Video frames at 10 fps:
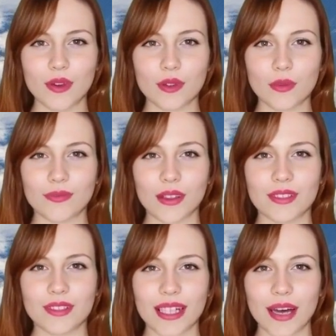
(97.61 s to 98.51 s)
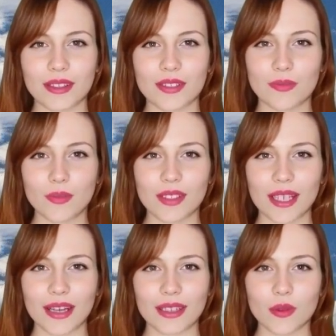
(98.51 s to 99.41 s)
on your first tax
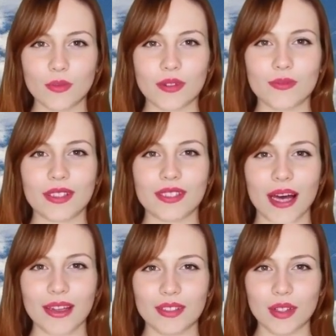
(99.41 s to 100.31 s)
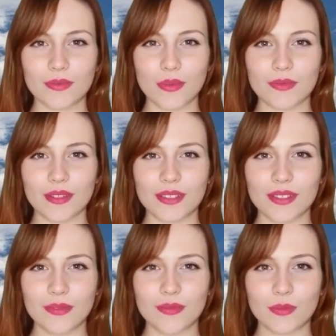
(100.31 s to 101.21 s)
return you would have been taxed on profits